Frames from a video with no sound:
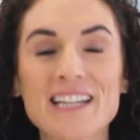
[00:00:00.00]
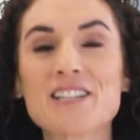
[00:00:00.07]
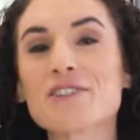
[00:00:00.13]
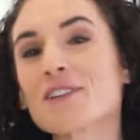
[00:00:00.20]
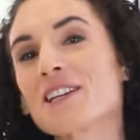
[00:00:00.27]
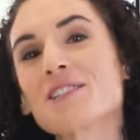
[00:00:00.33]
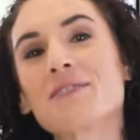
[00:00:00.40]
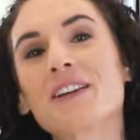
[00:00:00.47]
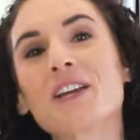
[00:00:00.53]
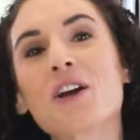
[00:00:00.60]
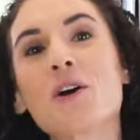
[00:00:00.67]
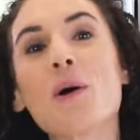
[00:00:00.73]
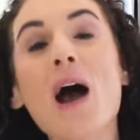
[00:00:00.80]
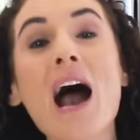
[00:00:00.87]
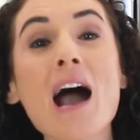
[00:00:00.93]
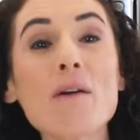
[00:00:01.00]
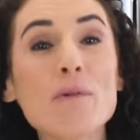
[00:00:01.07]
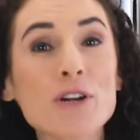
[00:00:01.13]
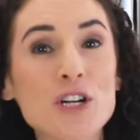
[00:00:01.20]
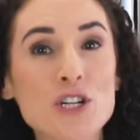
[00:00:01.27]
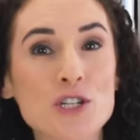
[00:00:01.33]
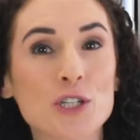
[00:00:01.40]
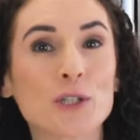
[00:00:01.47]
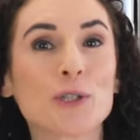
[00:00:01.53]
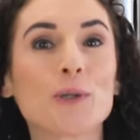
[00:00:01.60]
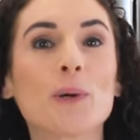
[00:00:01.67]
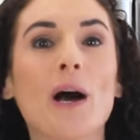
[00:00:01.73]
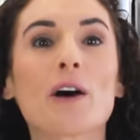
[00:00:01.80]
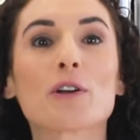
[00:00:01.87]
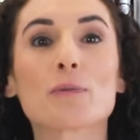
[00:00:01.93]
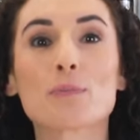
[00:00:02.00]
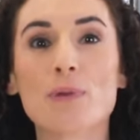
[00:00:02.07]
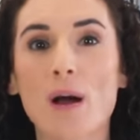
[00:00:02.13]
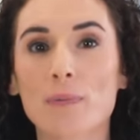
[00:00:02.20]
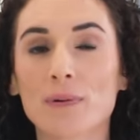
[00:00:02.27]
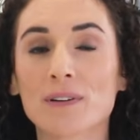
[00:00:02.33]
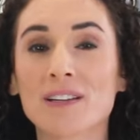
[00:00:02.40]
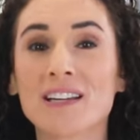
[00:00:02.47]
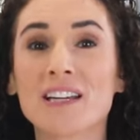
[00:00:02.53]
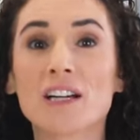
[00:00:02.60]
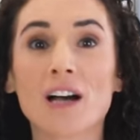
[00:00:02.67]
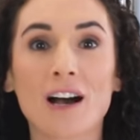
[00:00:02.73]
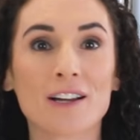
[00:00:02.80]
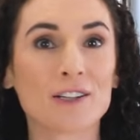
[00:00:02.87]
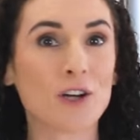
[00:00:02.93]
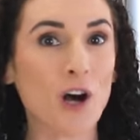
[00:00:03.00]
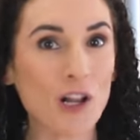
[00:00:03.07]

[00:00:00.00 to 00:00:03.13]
In today's video, I want to show you how to properly cut